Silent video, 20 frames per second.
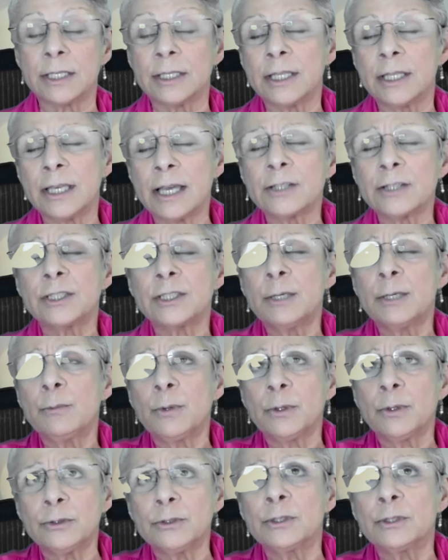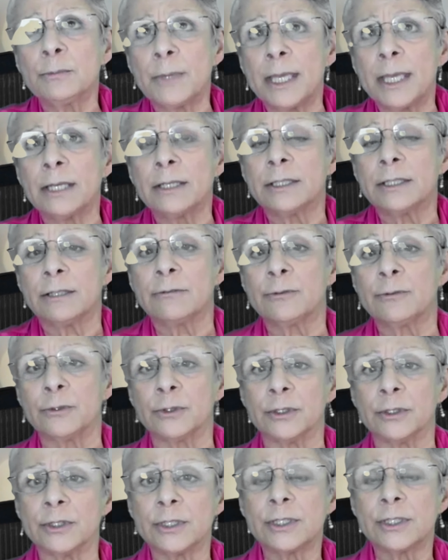and they actually want to make a
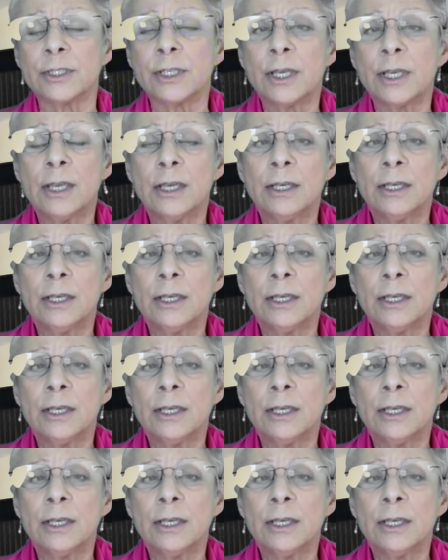difference.